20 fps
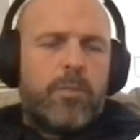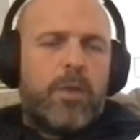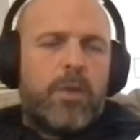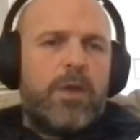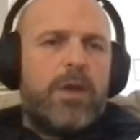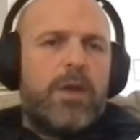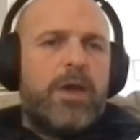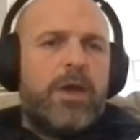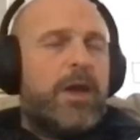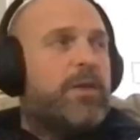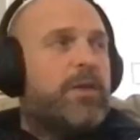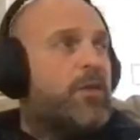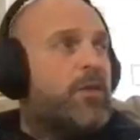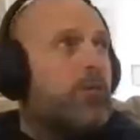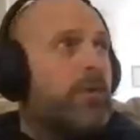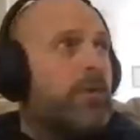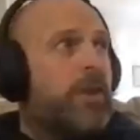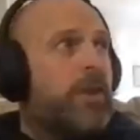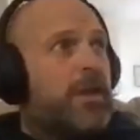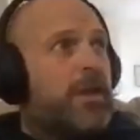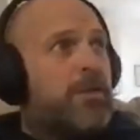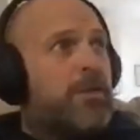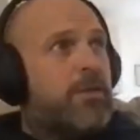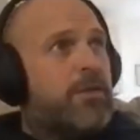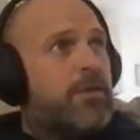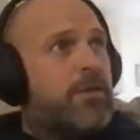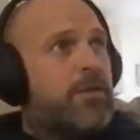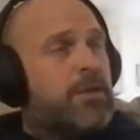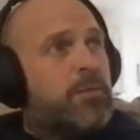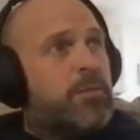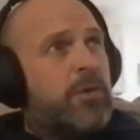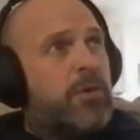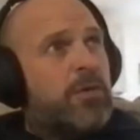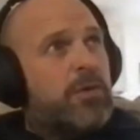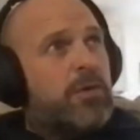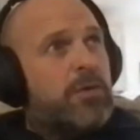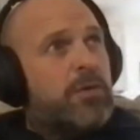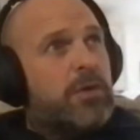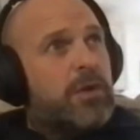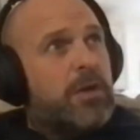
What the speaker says: Yeah, it's not really a crystal ball.